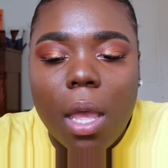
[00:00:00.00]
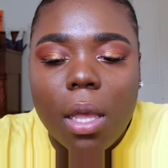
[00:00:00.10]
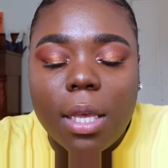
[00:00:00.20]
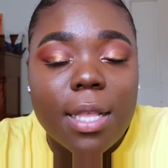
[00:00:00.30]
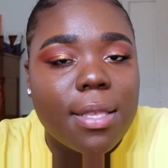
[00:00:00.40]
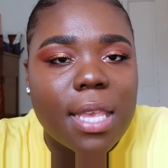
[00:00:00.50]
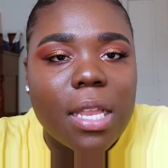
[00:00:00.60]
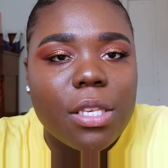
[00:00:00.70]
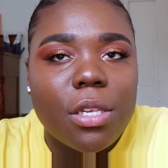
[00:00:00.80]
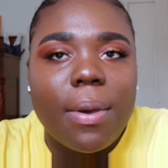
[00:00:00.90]

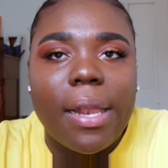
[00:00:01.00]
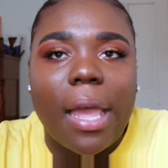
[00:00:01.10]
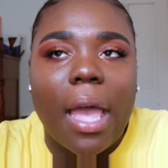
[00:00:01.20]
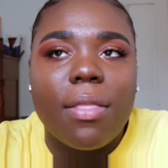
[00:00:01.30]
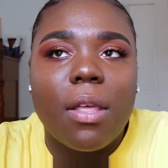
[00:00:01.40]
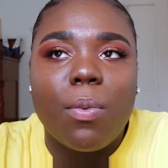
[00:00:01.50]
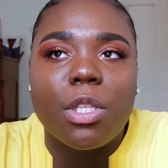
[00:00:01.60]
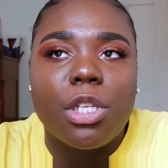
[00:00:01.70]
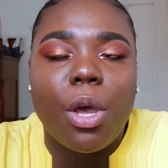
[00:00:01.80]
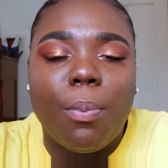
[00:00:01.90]
consent to it. There
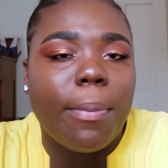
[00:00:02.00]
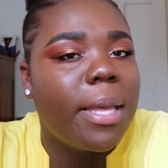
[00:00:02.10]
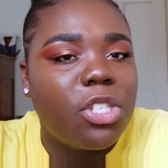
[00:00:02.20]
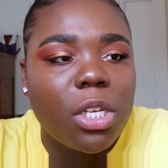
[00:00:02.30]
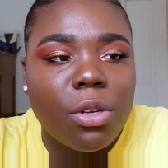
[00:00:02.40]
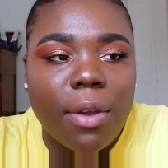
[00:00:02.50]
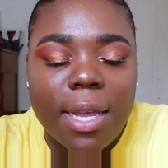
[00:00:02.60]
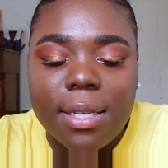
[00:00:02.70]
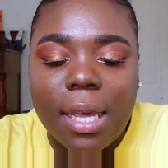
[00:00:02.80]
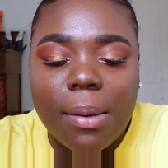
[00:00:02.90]
was no permission
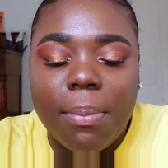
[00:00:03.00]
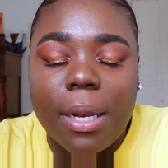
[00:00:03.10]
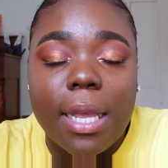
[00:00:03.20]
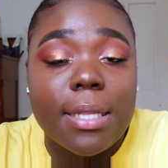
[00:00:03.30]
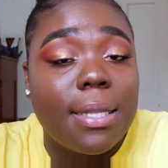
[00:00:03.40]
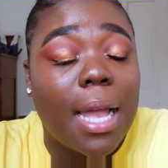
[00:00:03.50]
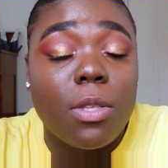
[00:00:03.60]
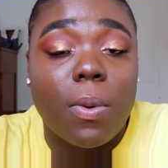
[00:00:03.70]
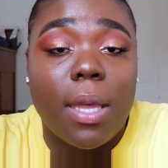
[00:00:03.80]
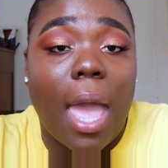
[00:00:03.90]
granted, but
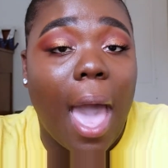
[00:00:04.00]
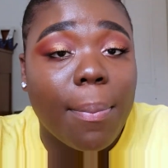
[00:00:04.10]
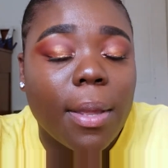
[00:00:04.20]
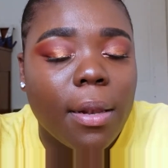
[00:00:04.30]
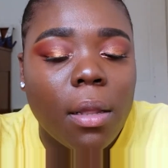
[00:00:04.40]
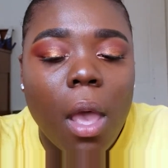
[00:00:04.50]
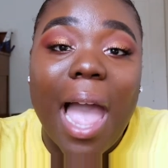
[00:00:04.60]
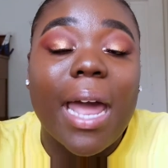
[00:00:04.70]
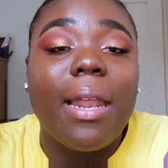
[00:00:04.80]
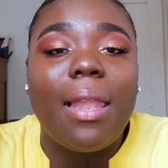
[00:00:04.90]
that's what happened.
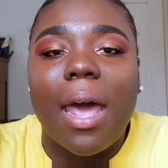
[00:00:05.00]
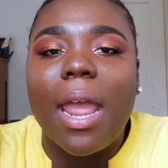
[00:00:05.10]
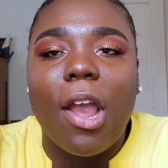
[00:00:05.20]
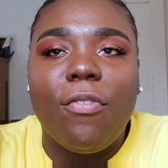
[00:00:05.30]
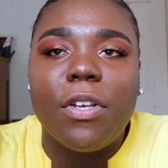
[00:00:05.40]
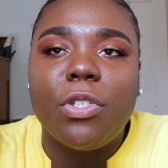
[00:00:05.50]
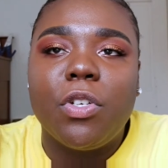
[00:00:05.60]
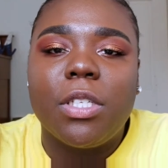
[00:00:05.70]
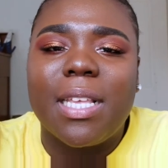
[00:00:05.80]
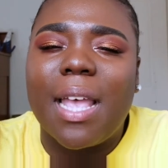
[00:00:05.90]
I got a lot of air
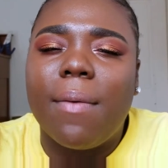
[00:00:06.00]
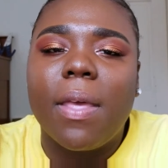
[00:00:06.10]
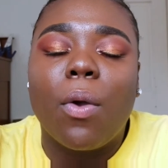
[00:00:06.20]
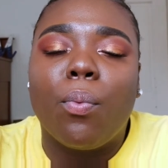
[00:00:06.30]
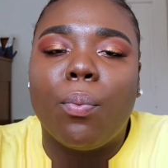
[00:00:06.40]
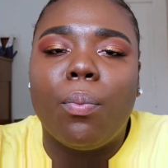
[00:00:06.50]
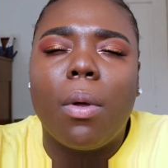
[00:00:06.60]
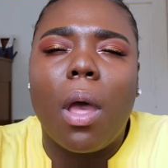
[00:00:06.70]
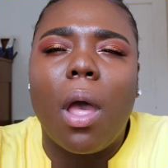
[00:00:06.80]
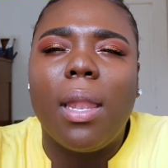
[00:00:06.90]
fresheners because I have
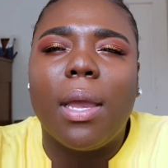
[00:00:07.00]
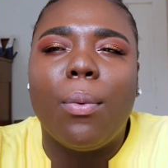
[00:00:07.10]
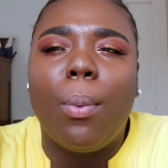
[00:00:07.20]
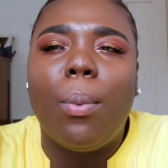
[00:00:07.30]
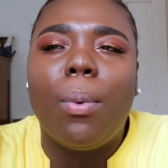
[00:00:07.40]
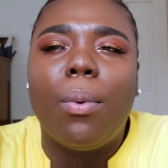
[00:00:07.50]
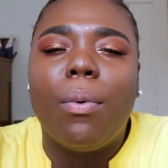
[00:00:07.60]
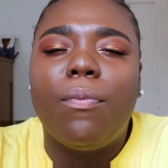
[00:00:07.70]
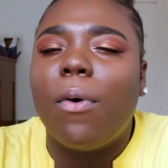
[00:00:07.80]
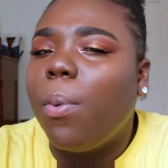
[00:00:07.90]
a
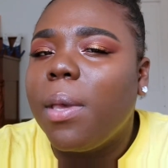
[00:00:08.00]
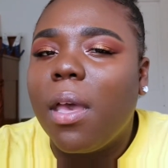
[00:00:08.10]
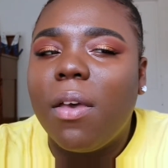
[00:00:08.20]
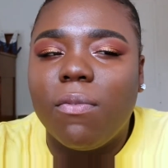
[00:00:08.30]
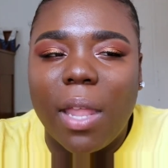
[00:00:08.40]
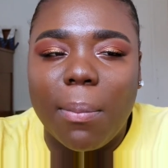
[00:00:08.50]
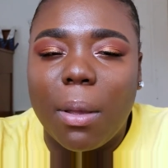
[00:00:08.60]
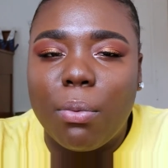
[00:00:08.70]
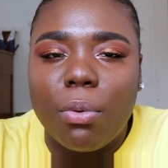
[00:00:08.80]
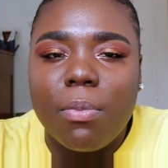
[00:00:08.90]
phobia of my
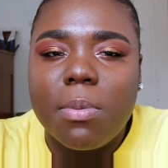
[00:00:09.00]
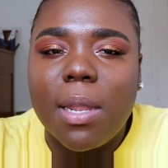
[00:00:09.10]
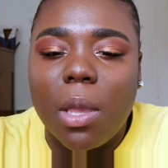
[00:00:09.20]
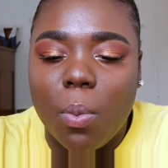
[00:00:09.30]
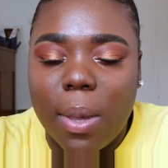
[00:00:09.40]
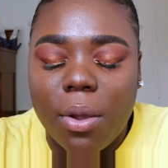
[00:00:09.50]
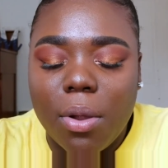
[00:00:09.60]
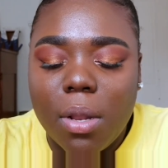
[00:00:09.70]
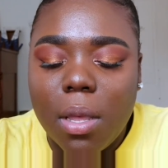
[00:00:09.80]
room smelling weird